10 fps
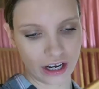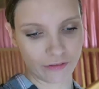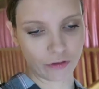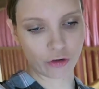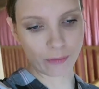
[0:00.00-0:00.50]

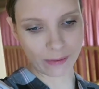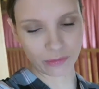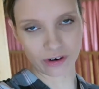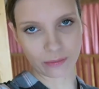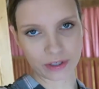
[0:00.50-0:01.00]
If you
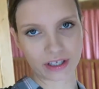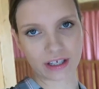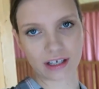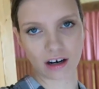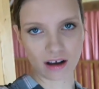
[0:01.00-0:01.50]
remember, it was
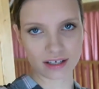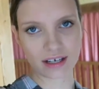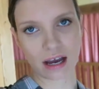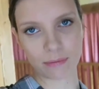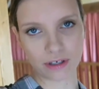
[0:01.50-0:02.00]
the
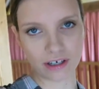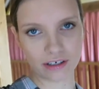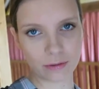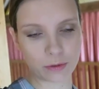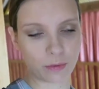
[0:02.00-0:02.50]
glass
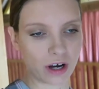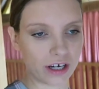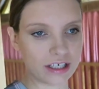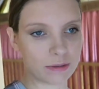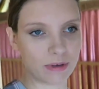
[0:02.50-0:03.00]
cabinet that was
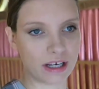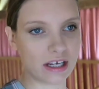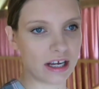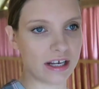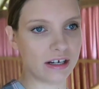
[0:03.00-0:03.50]
behind
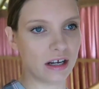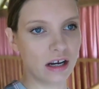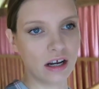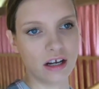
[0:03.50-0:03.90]
me in